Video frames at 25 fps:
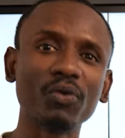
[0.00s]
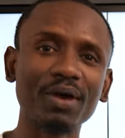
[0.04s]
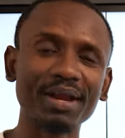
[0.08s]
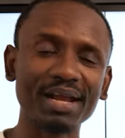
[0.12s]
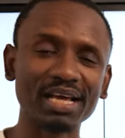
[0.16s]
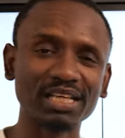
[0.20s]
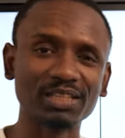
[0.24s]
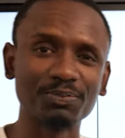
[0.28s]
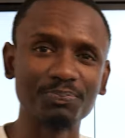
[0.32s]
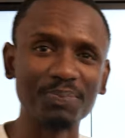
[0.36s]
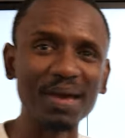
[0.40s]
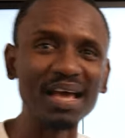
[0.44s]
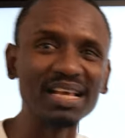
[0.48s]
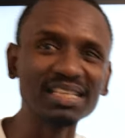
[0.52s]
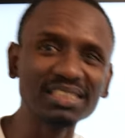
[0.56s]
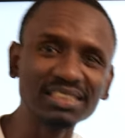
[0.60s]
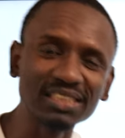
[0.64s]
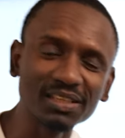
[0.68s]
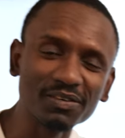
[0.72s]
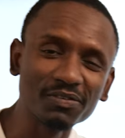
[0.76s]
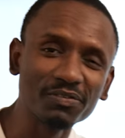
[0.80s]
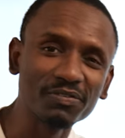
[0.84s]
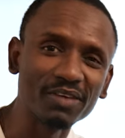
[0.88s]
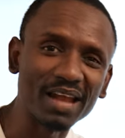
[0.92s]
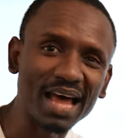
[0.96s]
to an
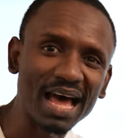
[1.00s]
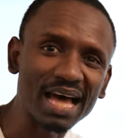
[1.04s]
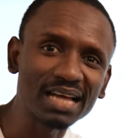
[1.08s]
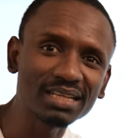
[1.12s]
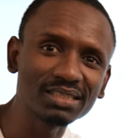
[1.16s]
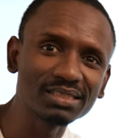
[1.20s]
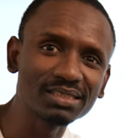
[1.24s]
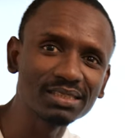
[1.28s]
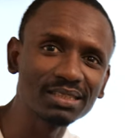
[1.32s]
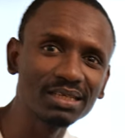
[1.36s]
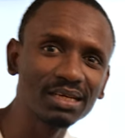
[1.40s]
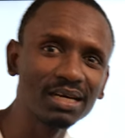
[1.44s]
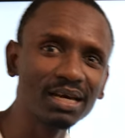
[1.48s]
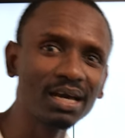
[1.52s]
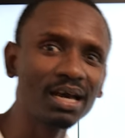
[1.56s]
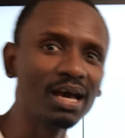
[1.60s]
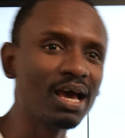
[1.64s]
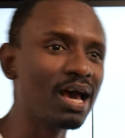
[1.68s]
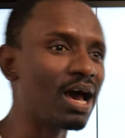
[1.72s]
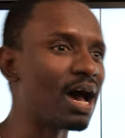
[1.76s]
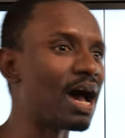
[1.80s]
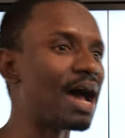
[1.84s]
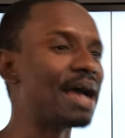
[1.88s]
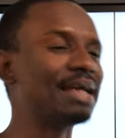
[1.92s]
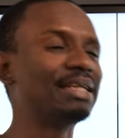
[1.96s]
expensive flat.
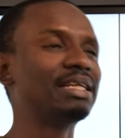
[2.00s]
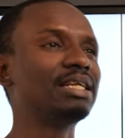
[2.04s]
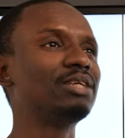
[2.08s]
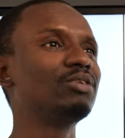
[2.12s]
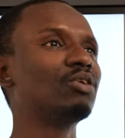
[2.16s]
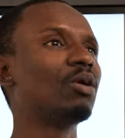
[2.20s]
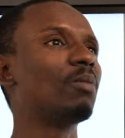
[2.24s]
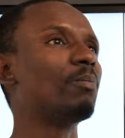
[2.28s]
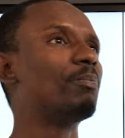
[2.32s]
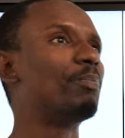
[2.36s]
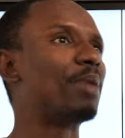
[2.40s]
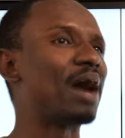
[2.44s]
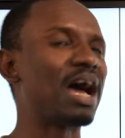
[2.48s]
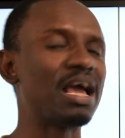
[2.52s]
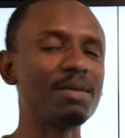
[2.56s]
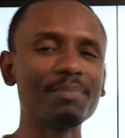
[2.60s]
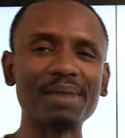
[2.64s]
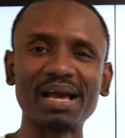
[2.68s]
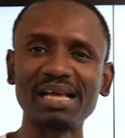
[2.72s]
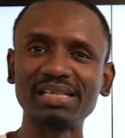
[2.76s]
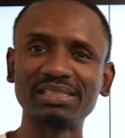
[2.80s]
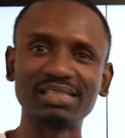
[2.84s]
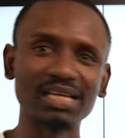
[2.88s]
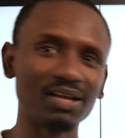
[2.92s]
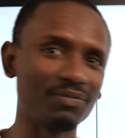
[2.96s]
I did not buy
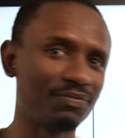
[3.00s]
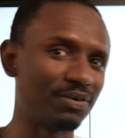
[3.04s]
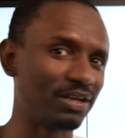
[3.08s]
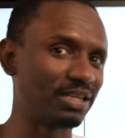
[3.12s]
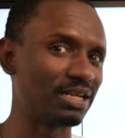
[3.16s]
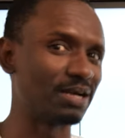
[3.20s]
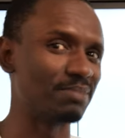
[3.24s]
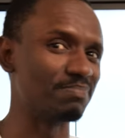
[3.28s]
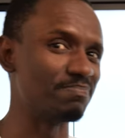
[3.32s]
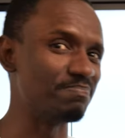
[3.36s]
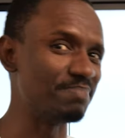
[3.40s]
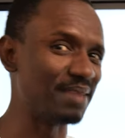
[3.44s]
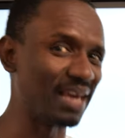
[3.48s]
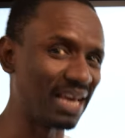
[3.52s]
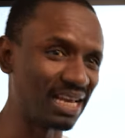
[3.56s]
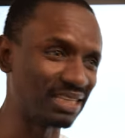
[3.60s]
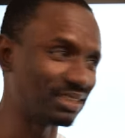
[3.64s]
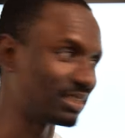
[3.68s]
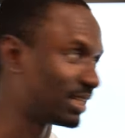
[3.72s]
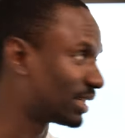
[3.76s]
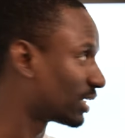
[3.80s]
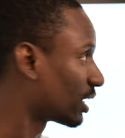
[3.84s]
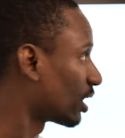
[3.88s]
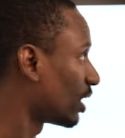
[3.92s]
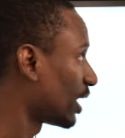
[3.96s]
myself an
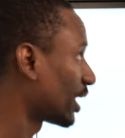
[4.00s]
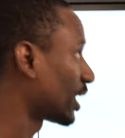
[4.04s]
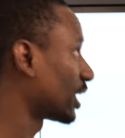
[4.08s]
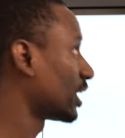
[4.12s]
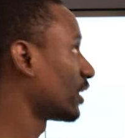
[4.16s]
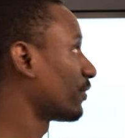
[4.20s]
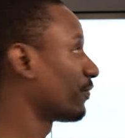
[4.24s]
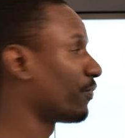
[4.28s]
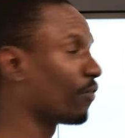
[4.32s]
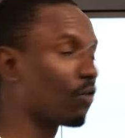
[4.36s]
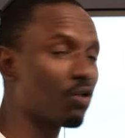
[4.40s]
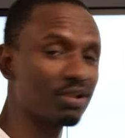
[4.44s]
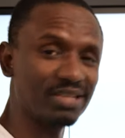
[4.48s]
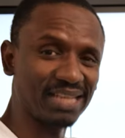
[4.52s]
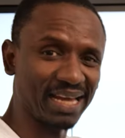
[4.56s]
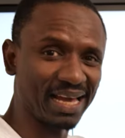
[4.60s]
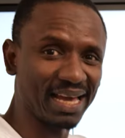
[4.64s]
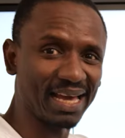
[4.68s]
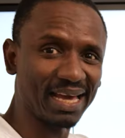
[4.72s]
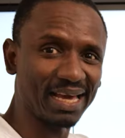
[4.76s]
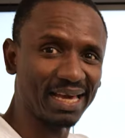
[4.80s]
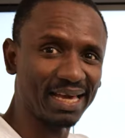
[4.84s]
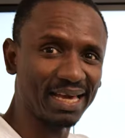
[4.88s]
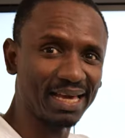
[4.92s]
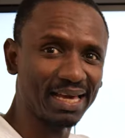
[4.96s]
amazing car. I can afford
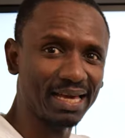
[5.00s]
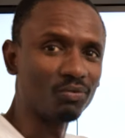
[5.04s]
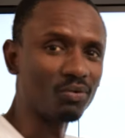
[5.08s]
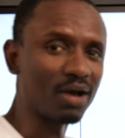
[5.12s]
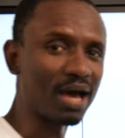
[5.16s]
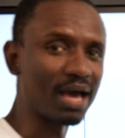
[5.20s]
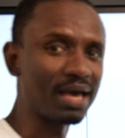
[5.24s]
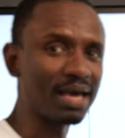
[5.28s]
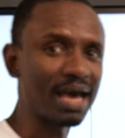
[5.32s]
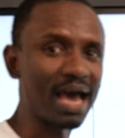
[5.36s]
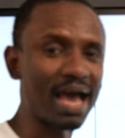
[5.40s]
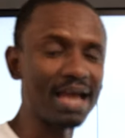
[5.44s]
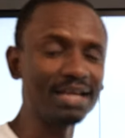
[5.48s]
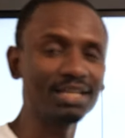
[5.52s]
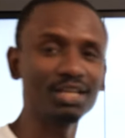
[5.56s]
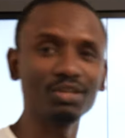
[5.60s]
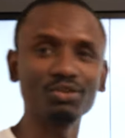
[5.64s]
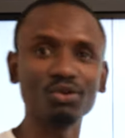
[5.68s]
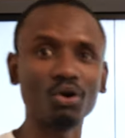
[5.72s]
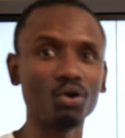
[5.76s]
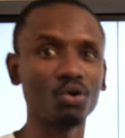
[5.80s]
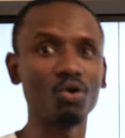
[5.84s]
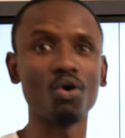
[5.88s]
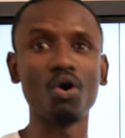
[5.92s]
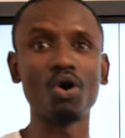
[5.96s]
it, right? I did
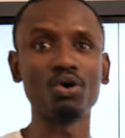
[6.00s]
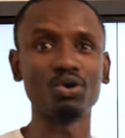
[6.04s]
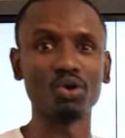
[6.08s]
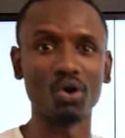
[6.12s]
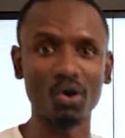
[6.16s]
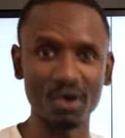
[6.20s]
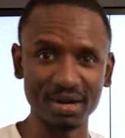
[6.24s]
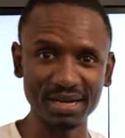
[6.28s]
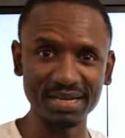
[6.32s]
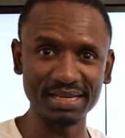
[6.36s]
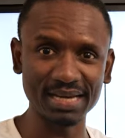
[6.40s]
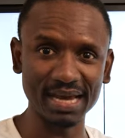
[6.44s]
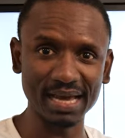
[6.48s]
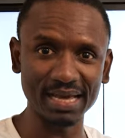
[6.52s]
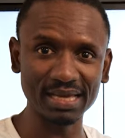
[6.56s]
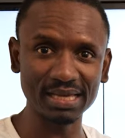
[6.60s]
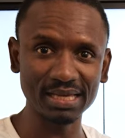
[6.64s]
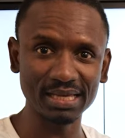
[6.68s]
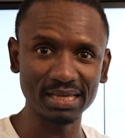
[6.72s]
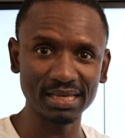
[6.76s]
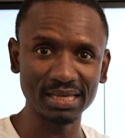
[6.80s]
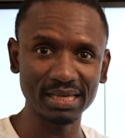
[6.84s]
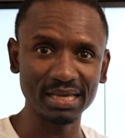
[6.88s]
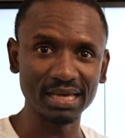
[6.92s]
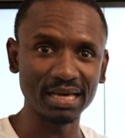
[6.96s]
not go on holiday.
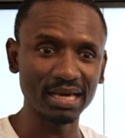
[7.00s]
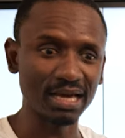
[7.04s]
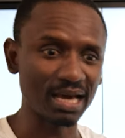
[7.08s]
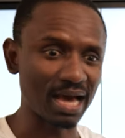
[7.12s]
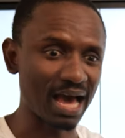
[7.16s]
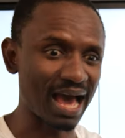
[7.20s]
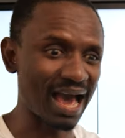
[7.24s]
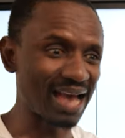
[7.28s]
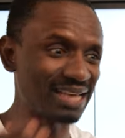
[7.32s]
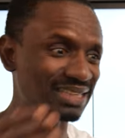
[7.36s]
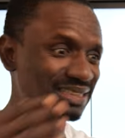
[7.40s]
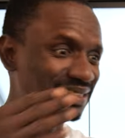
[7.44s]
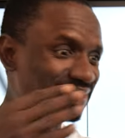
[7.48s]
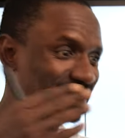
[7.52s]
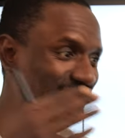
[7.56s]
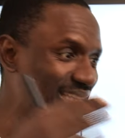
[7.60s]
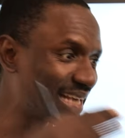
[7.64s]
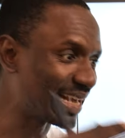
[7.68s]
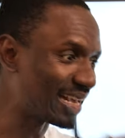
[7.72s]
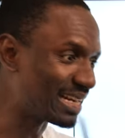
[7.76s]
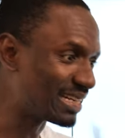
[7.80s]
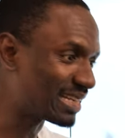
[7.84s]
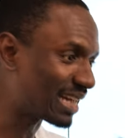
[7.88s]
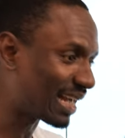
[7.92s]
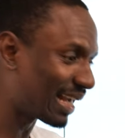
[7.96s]
I
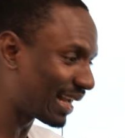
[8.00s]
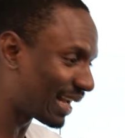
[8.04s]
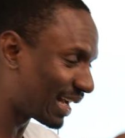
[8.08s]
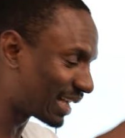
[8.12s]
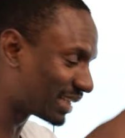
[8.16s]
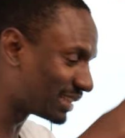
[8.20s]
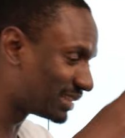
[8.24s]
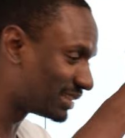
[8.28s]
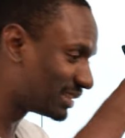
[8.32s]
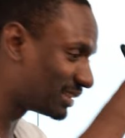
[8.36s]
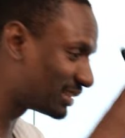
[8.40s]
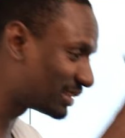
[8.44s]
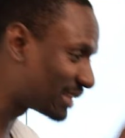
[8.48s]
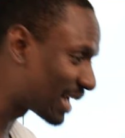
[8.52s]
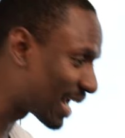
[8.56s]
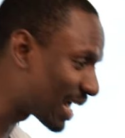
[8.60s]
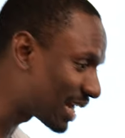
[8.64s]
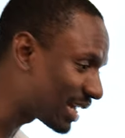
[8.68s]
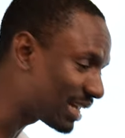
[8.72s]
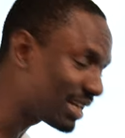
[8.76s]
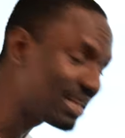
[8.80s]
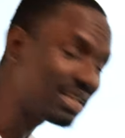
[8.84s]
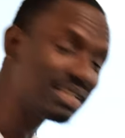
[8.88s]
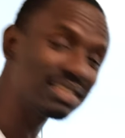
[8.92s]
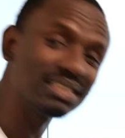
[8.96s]
stayed
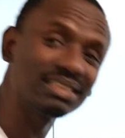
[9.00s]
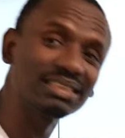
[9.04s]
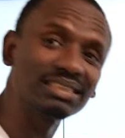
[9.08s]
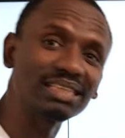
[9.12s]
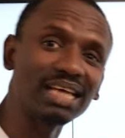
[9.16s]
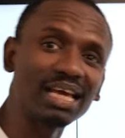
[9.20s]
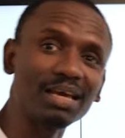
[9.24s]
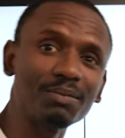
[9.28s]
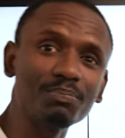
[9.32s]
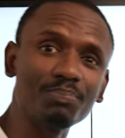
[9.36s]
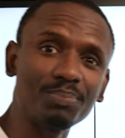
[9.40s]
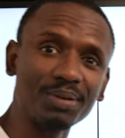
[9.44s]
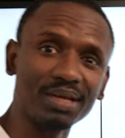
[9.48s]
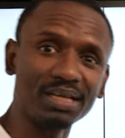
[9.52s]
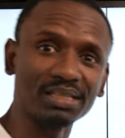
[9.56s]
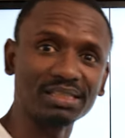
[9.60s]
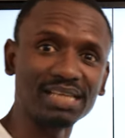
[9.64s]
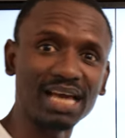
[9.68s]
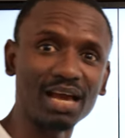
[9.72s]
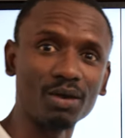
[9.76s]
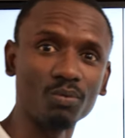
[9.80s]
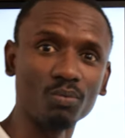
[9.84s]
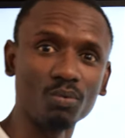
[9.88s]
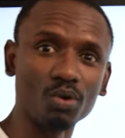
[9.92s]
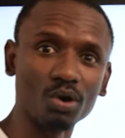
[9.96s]
exactly the same place
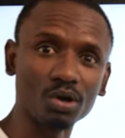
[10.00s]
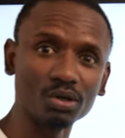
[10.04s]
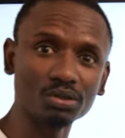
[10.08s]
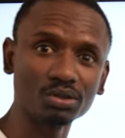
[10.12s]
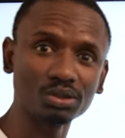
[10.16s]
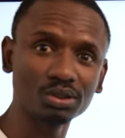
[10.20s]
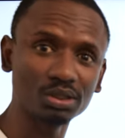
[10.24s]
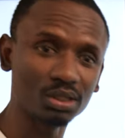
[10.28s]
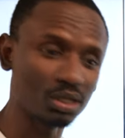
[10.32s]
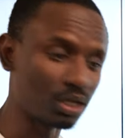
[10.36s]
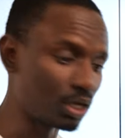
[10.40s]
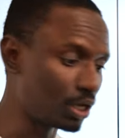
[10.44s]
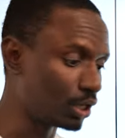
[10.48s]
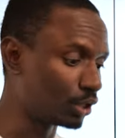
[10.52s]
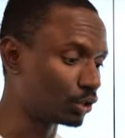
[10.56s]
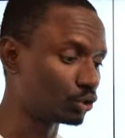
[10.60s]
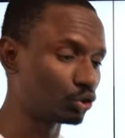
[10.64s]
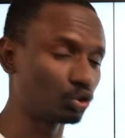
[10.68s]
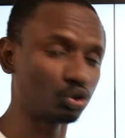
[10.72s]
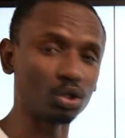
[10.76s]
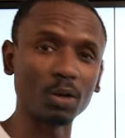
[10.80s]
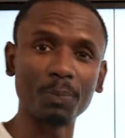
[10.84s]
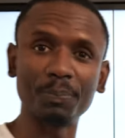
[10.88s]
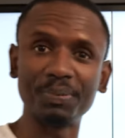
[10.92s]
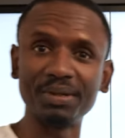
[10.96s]
I was,
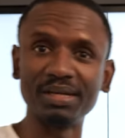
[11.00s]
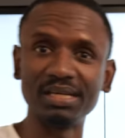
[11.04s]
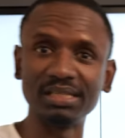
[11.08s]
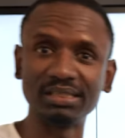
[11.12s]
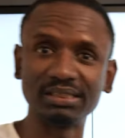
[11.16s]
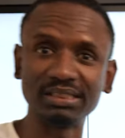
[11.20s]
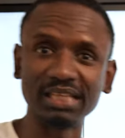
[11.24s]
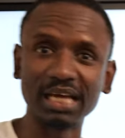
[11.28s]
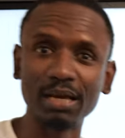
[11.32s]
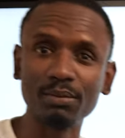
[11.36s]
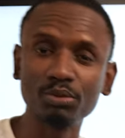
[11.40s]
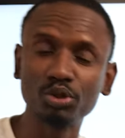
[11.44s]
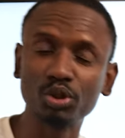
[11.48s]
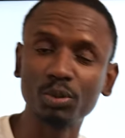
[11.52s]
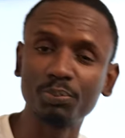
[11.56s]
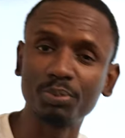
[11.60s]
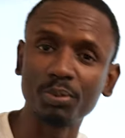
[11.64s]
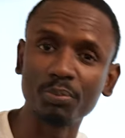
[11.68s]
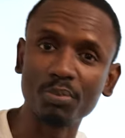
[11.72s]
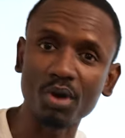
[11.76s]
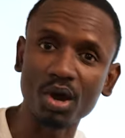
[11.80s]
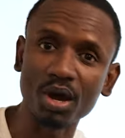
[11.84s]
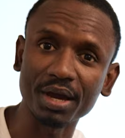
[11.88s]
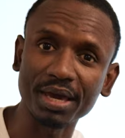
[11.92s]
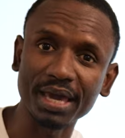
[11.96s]
shop in the same
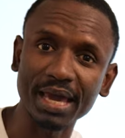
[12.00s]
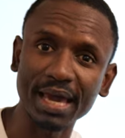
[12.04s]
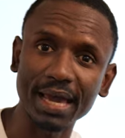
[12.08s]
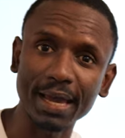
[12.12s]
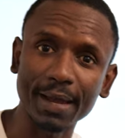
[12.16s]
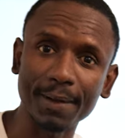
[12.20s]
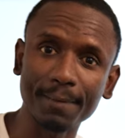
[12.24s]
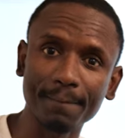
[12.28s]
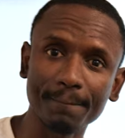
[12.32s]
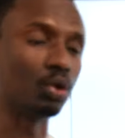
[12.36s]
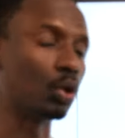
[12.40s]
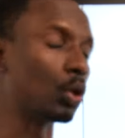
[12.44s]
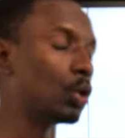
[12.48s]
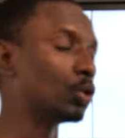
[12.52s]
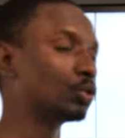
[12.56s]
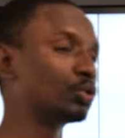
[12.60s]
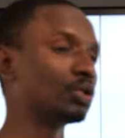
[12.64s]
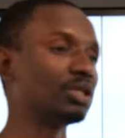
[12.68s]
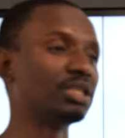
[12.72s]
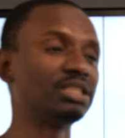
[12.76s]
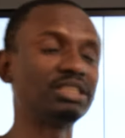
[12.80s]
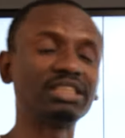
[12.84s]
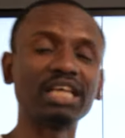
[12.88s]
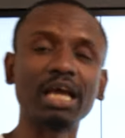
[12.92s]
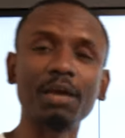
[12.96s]
supermarket, go
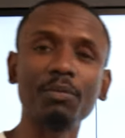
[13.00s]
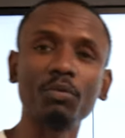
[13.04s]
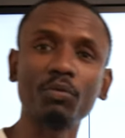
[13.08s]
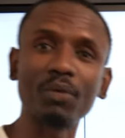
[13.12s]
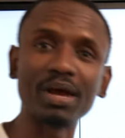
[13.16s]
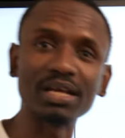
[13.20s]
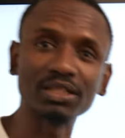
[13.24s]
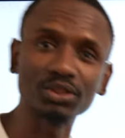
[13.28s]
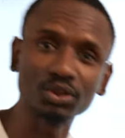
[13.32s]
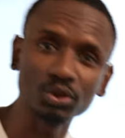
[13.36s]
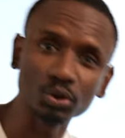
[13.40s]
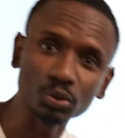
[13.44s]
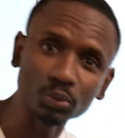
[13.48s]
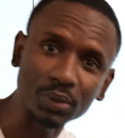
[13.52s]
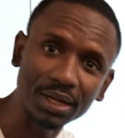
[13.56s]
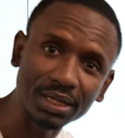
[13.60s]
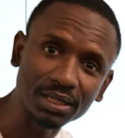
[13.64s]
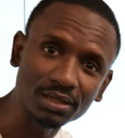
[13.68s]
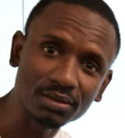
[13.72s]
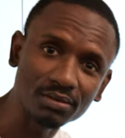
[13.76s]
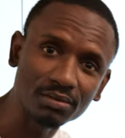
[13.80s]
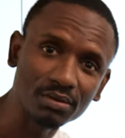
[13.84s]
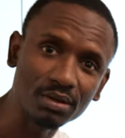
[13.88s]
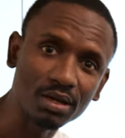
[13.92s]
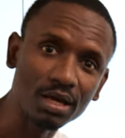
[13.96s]
to the same
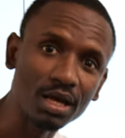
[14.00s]
restaurant,